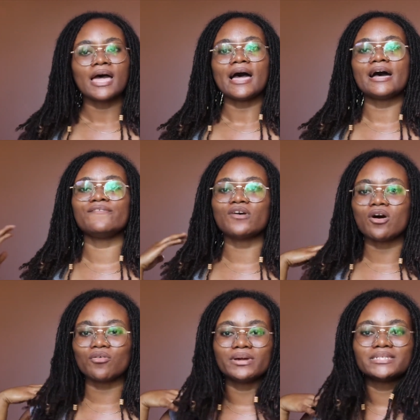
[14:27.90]
I've
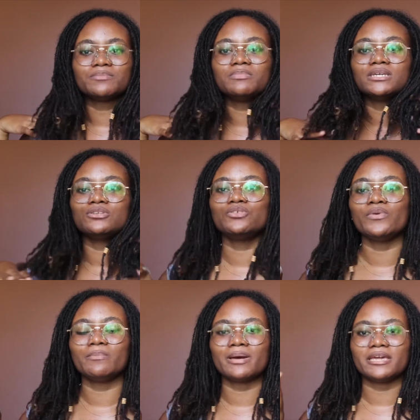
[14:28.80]
always been
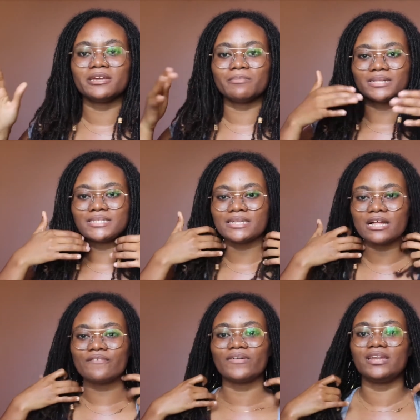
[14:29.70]
doing my hair
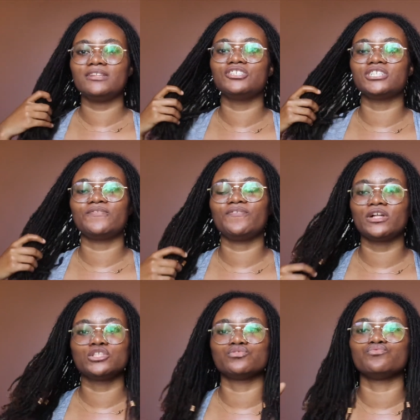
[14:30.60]
myself and it just
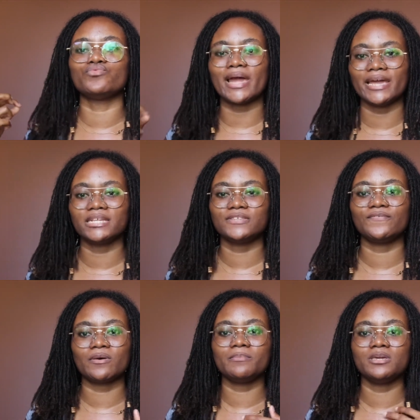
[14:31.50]
felt right
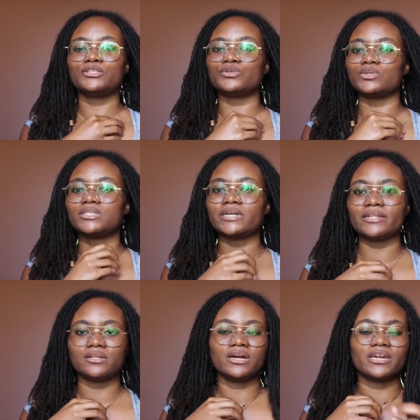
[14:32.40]
for me to start
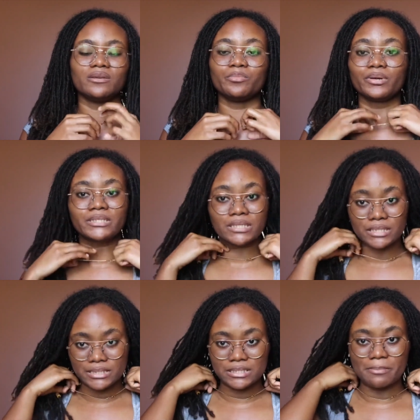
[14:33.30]
the locking
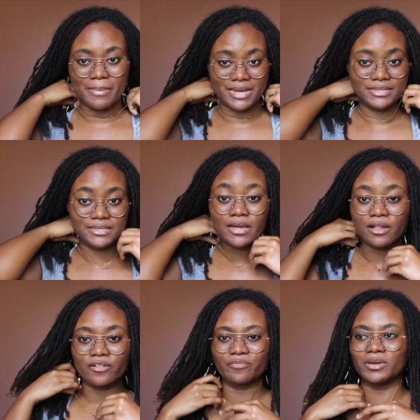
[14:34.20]
process
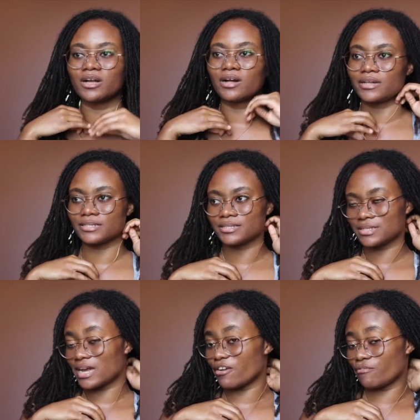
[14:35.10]
myself, because
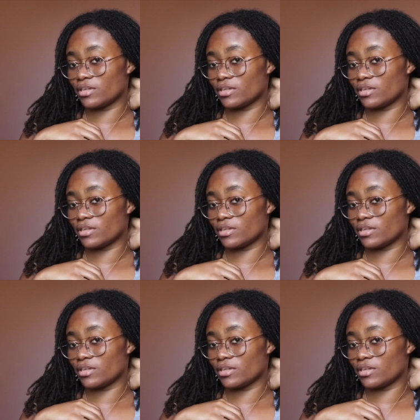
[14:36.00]
I